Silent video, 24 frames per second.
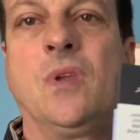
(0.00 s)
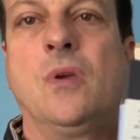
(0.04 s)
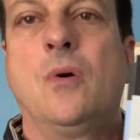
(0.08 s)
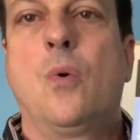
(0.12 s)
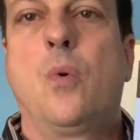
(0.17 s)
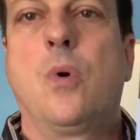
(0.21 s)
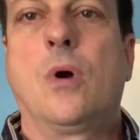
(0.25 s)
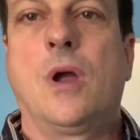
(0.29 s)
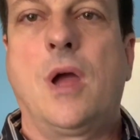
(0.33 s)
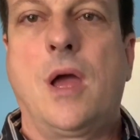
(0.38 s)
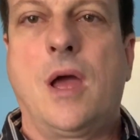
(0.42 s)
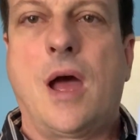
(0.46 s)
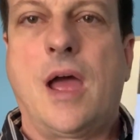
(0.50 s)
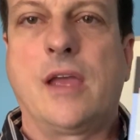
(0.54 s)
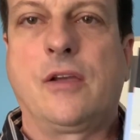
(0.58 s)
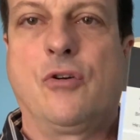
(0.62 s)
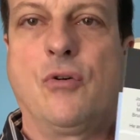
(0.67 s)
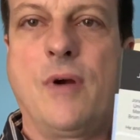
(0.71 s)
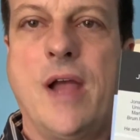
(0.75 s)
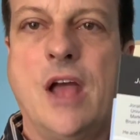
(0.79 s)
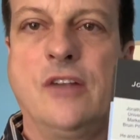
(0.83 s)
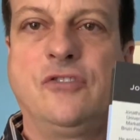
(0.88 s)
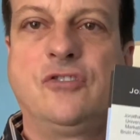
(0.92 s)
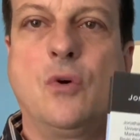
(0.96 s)
where I
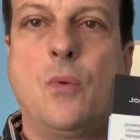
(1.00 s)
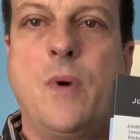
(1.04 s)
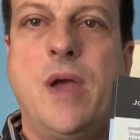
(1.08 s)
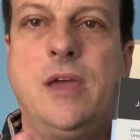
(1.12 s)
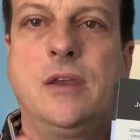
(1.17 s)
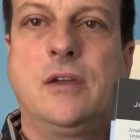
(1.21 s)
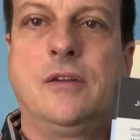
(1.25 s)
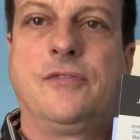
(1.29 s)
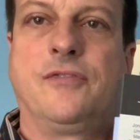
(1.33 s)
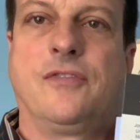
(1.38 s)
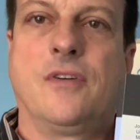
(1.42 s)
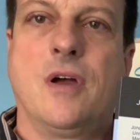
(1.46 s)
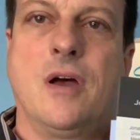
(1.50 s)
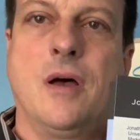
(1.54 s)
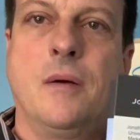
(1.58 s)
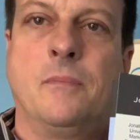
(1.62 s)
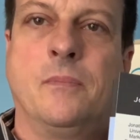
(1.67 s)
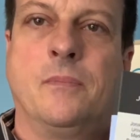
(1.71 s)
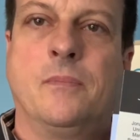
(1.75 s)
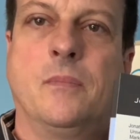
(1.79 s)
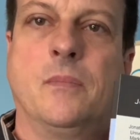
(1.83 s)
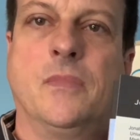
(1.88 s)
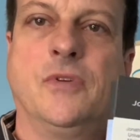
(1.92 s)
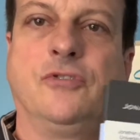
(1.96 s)
graduated
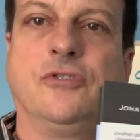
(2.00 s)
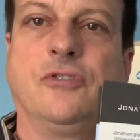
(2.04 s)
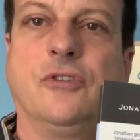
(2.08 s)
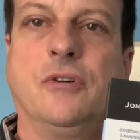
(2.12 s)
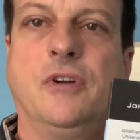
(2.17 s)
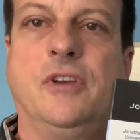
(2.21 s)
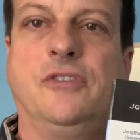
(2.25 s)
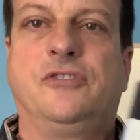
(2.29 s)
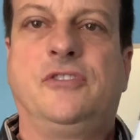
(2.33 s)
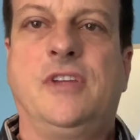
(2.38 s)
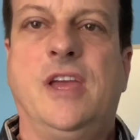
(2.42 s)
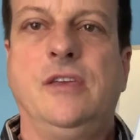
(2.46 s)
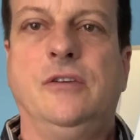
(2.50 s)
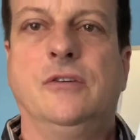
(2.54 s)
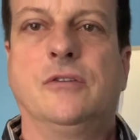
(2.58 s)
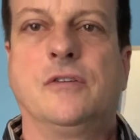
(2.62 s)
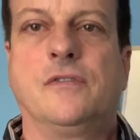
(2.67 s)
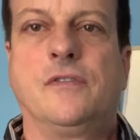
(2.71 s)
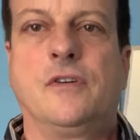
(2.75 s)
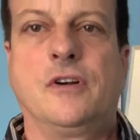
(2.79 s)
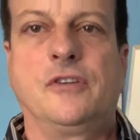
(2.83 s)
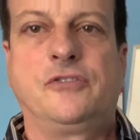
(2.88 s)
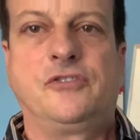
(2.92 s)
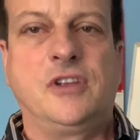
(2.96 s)
from Missouri State
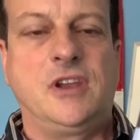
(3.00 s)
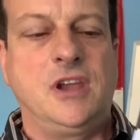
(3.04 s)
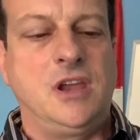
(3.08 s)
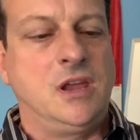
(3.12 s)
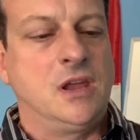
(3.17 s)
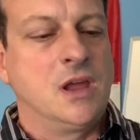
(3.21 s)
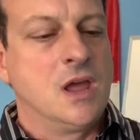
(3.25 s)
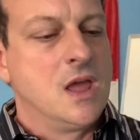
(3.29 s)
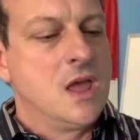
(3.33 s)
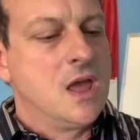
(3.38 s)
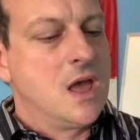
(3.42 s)
University.